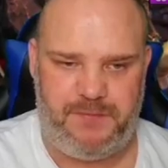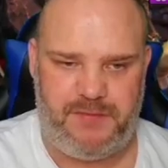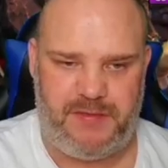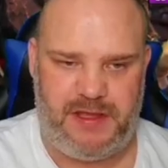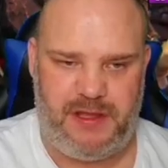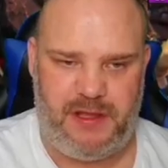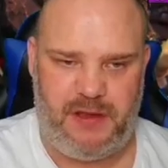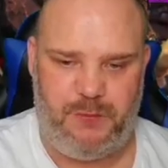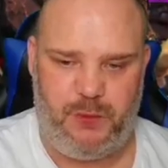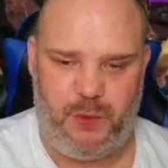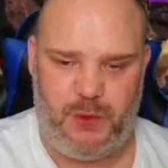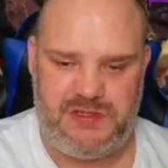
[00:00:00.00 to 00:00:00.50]

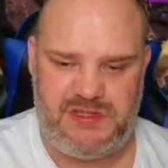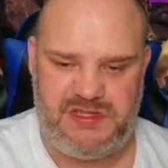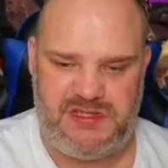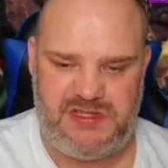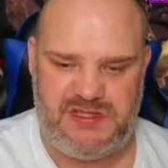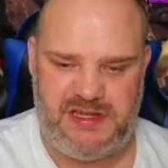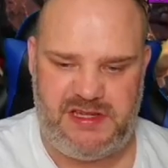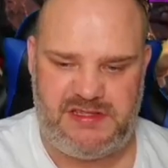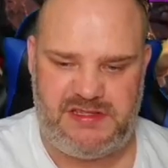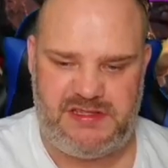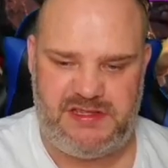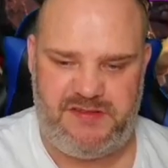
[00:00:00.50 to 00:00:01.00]
get a poison
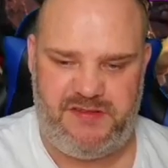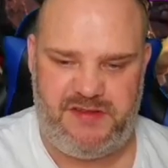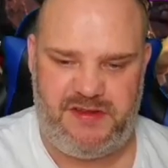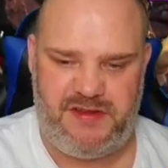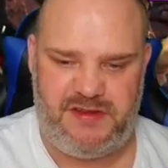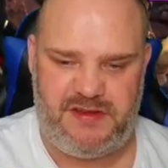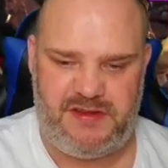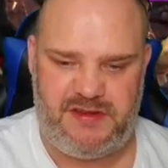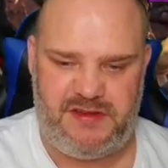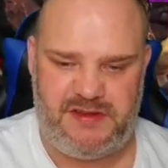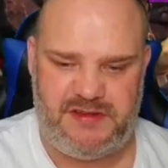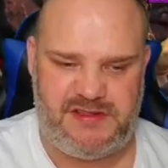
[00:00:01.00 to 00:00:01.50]

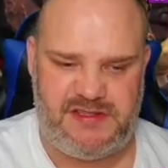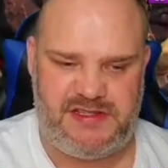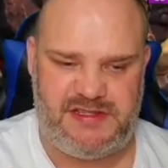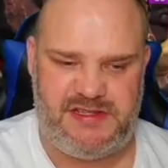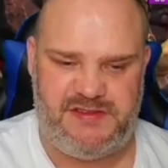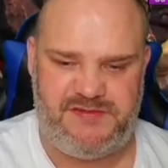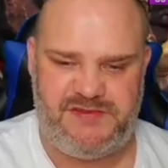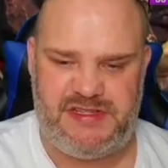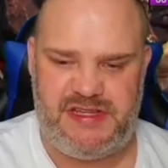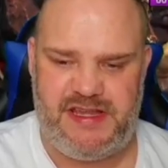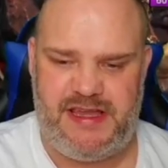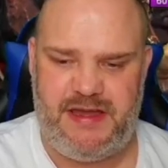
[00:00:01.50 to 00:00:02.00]

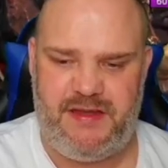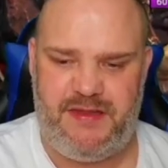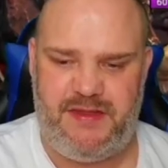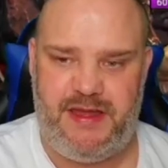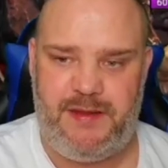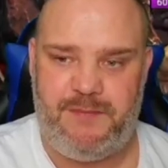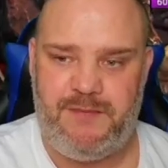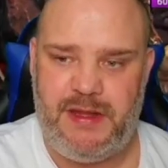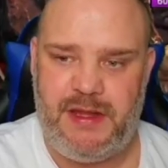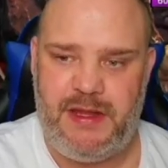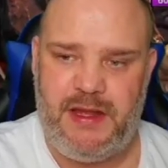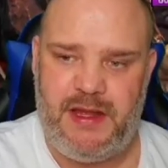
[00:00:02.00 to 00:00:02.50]
sensitivity out
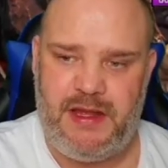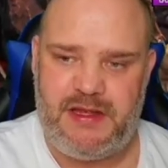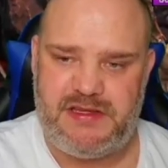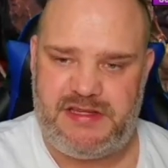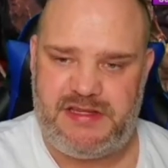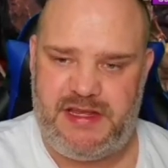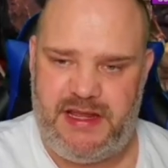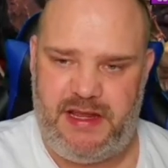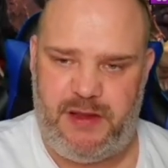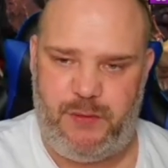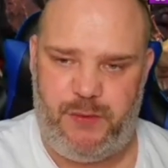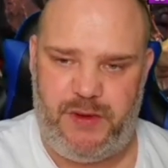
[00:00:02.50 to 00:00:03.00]
there.
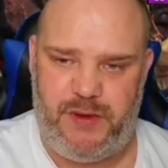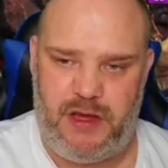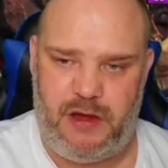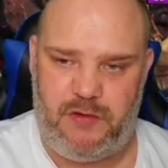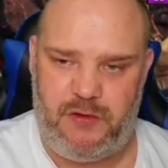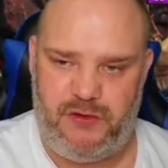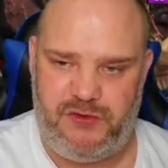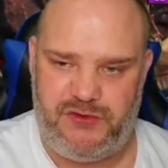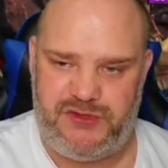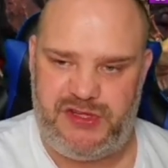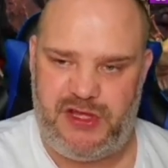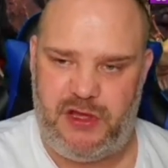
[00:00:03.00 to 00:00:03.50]
So here we
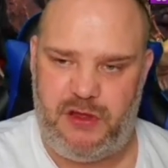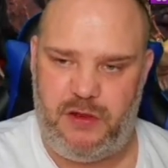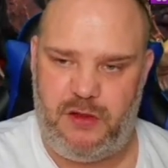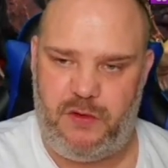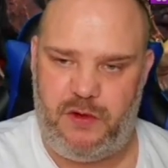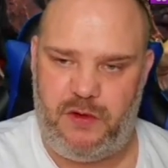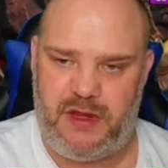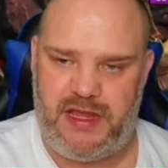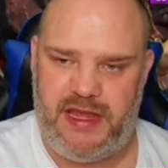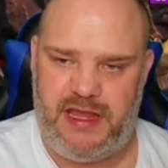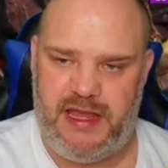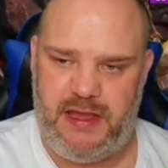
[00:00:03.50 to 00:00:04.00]
are on
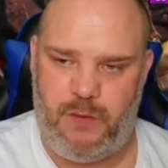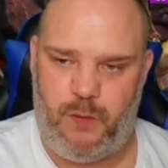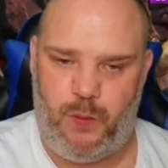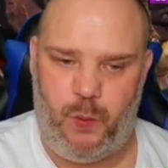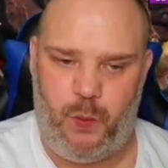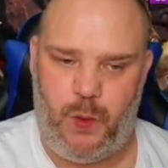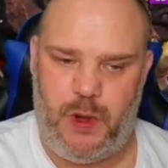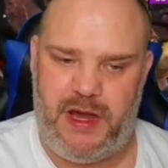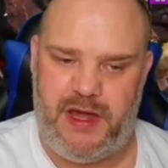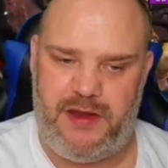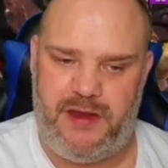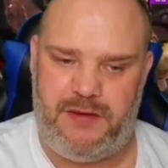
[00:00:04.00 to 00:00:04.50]
turn
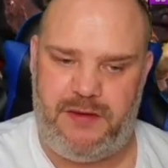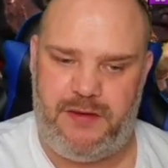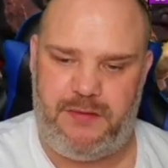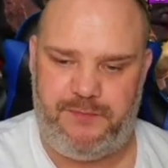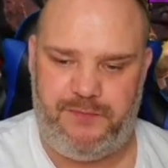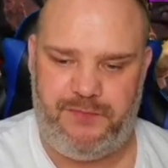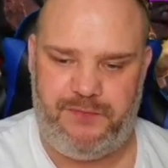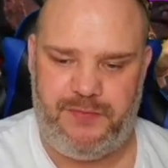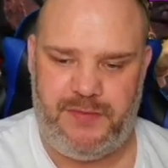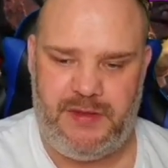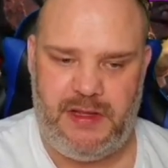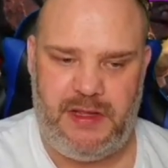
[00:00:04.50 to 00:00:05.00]
count 1.
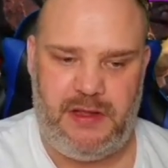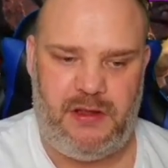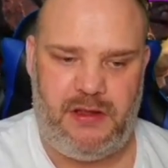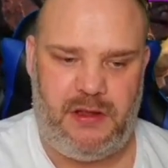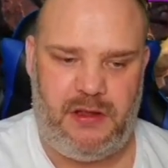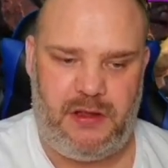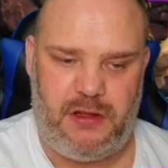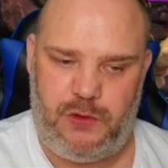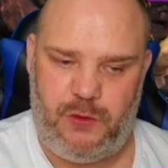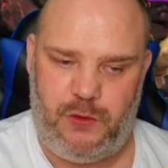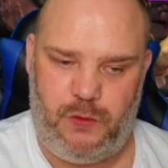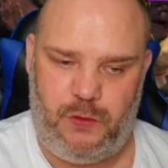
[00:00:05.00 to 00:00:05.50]

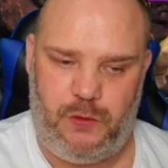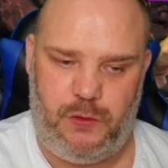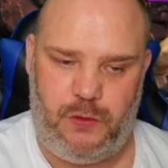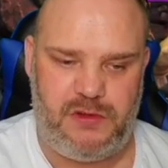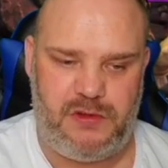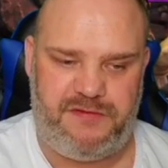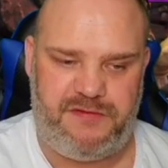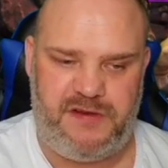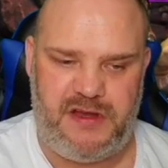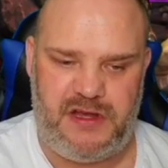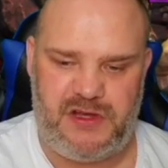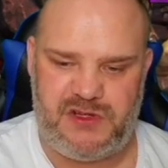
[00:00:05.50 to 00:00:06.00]
Your
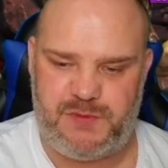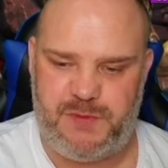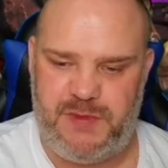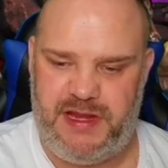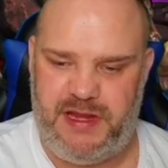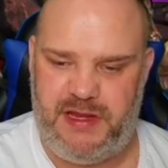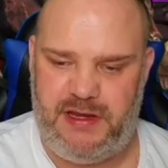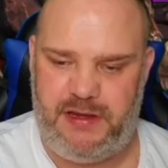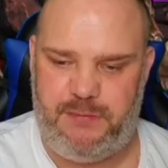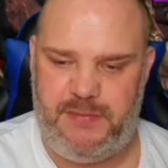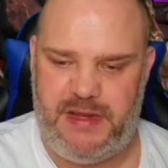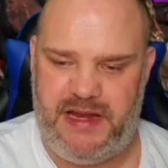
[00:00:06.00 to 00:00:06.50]
fast
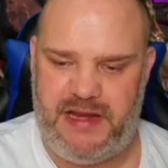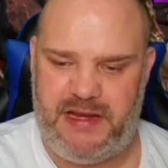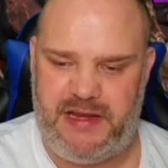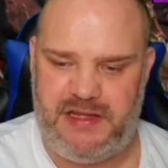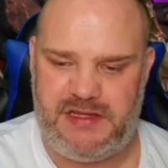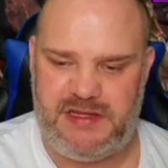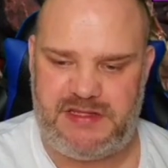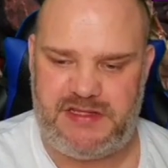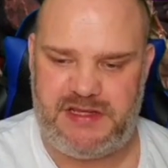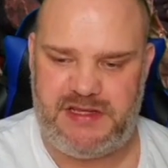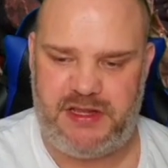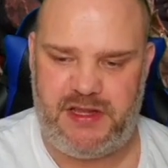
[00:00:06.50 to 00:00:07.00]

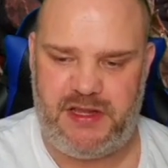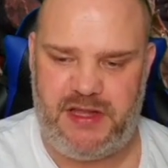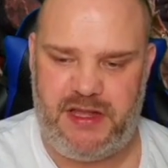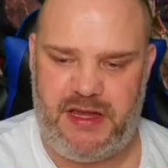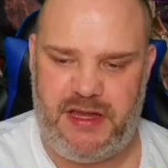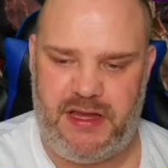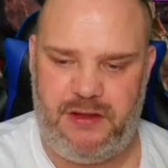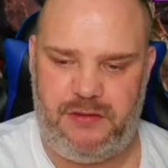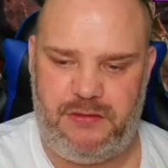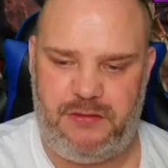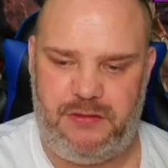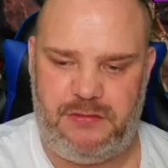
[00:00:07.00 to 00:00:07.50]
Maneater second
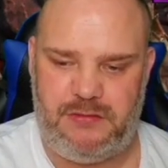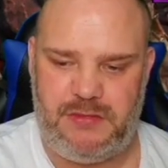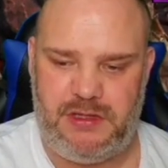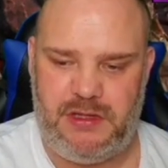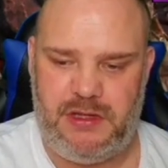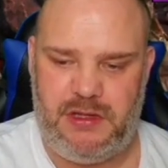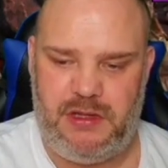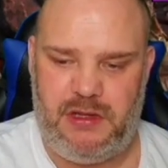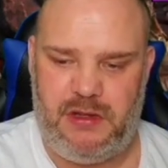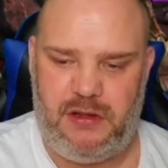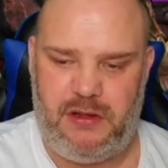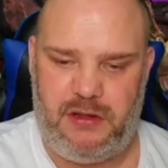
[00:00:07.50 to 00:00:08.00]
go.
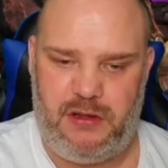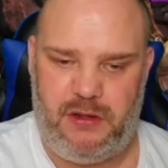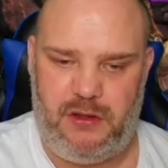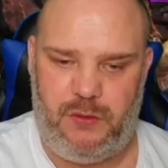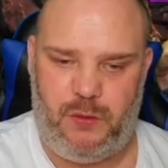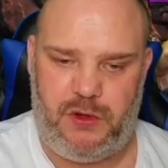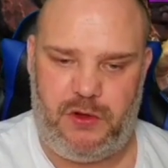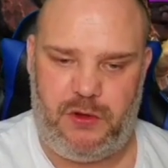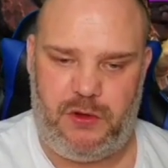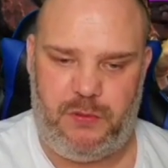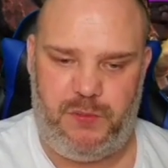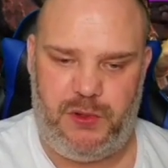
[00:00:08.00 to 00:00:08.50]
You
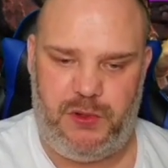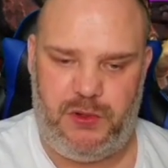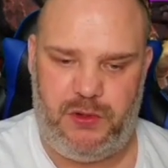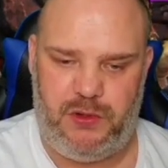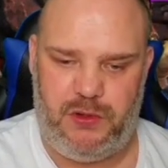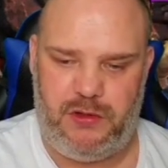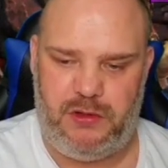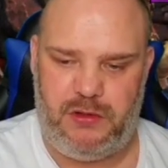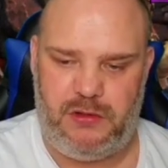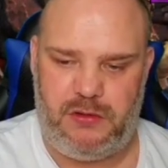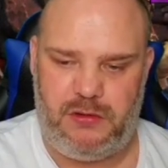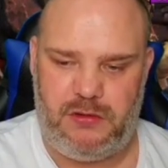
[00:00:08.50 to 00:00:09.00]
want to
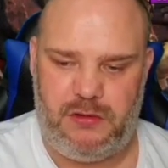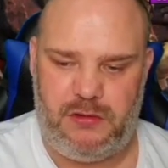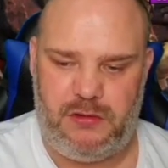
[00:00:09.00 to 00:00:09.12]
put